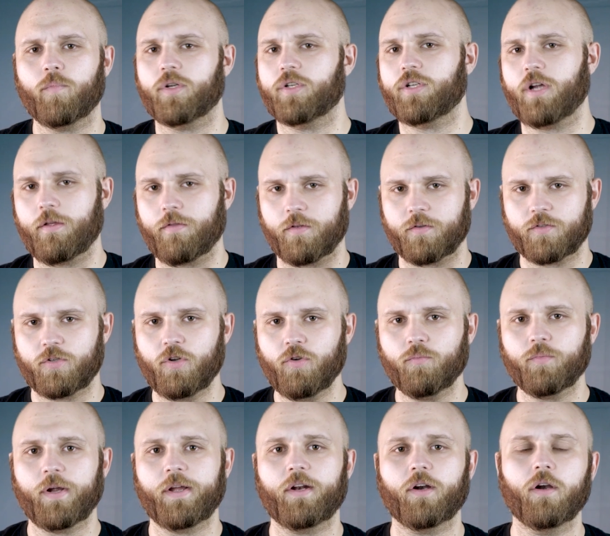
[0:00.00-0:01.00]
with Shadow of the
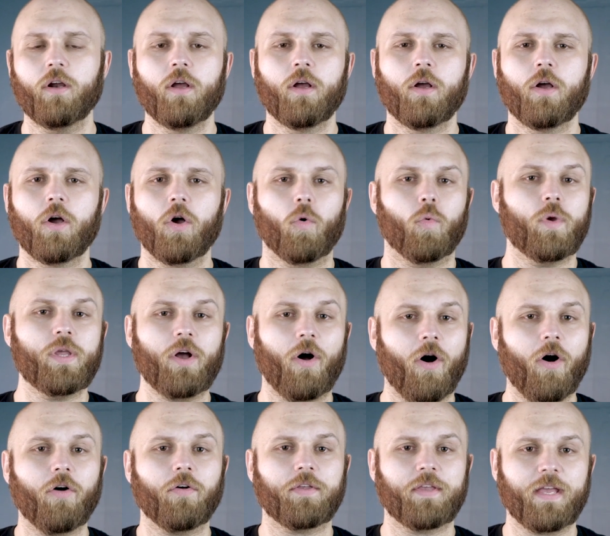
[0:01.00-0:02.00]
Tomb Raider, we
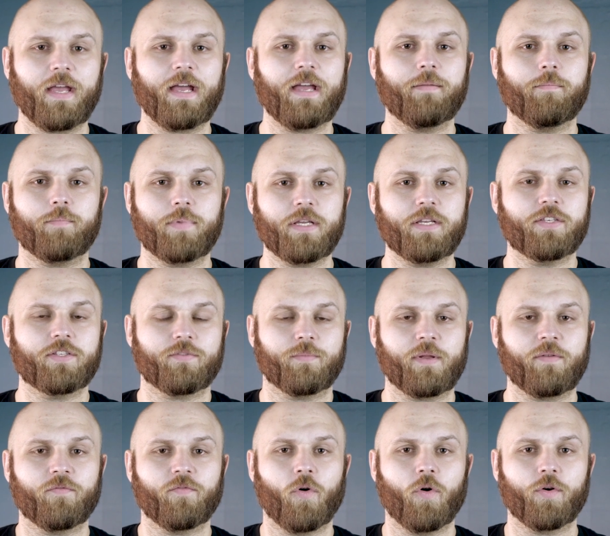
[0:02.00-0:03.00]
all can't be
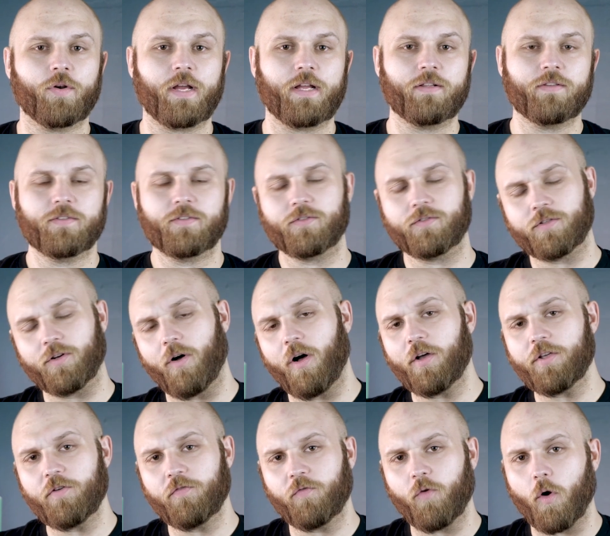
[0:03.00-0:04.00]
streaming Fortnite. So to
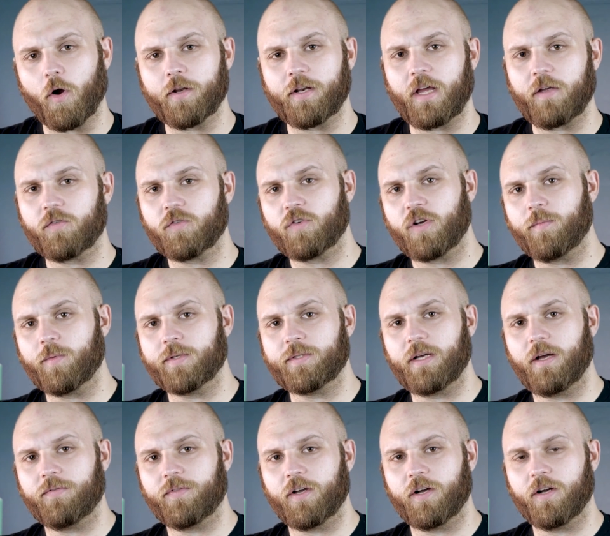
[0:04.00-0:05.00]
all you fork knife streamers out